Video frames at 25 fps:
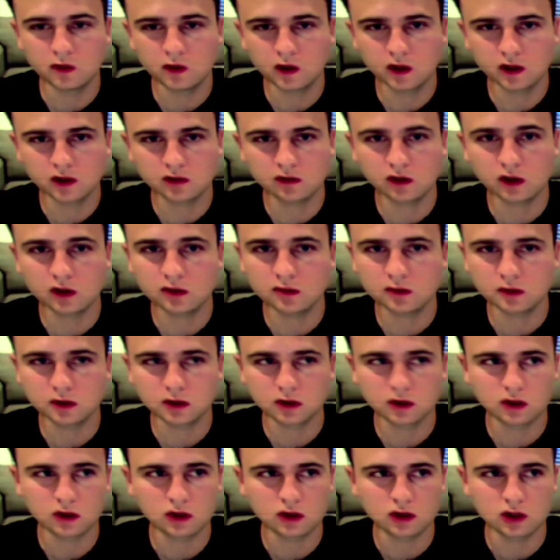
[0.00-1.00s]
because
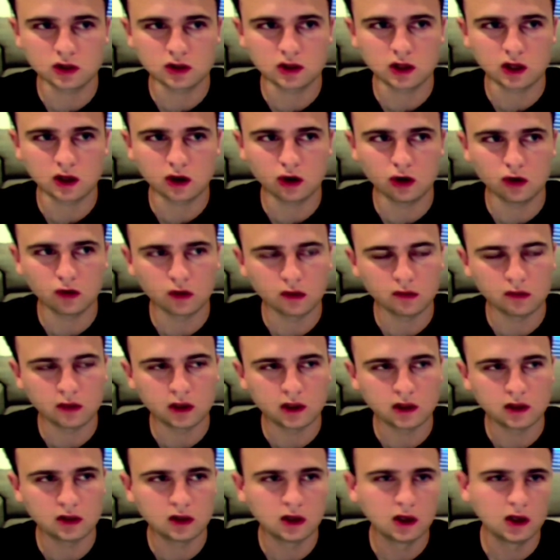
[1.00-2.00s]
Facebook could just take over.
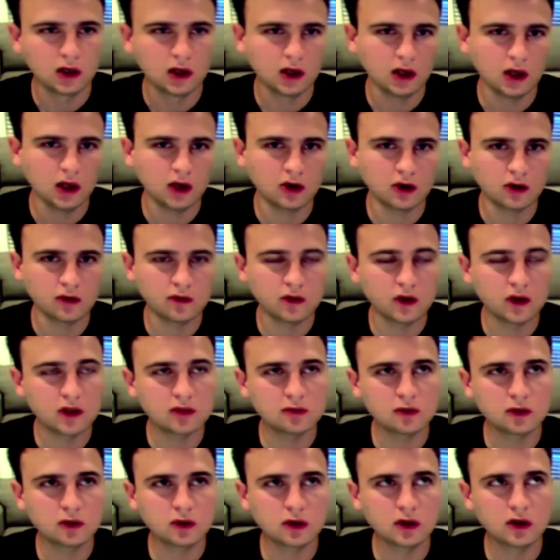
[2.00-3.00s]
But,
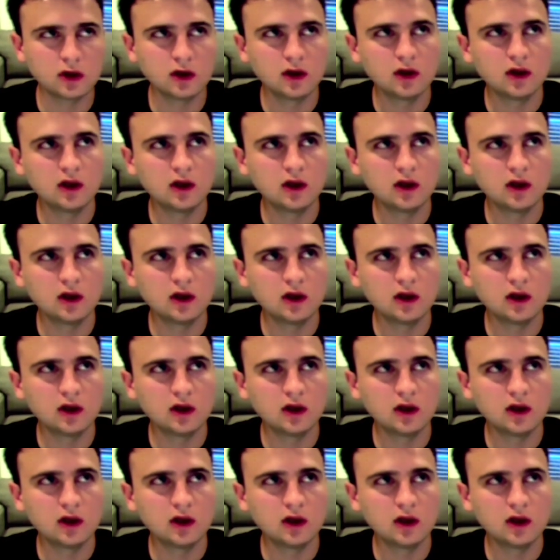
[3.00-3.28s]
Facebook